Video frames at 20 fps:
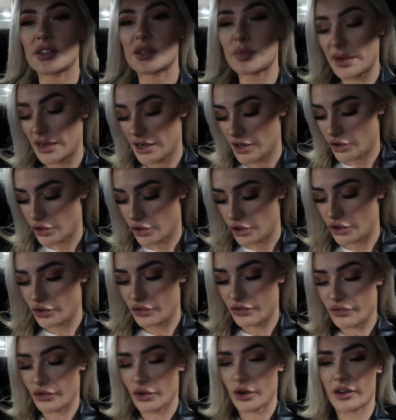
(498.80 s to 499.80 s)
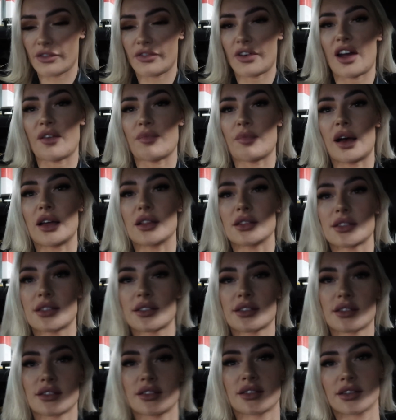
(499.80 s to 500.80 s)
So it's been a good 4 or 5
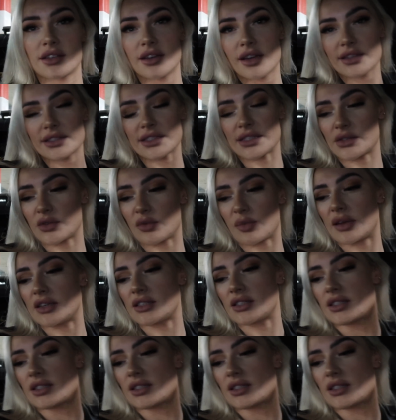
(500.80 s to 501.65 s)
months since we've been